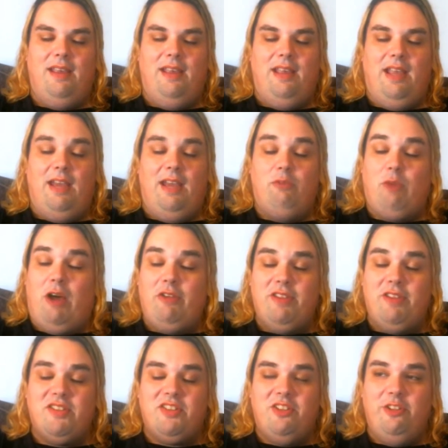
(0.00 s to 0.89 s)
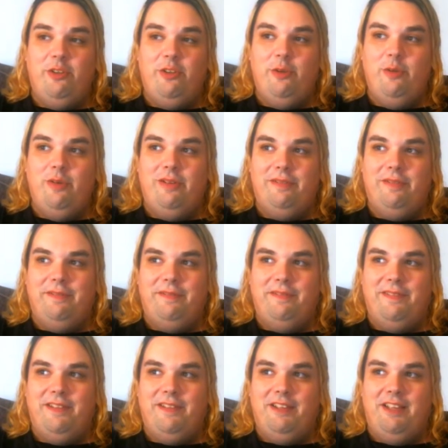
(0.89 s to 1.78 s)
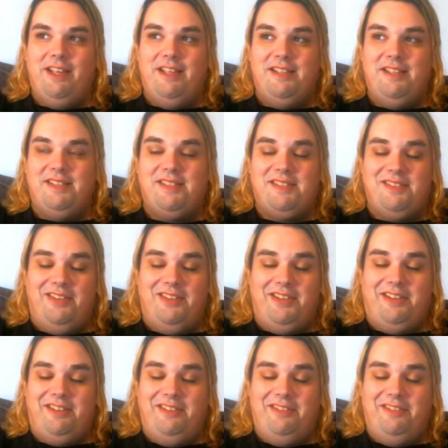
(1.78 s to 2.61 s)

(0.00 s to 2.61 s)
And while this clue is like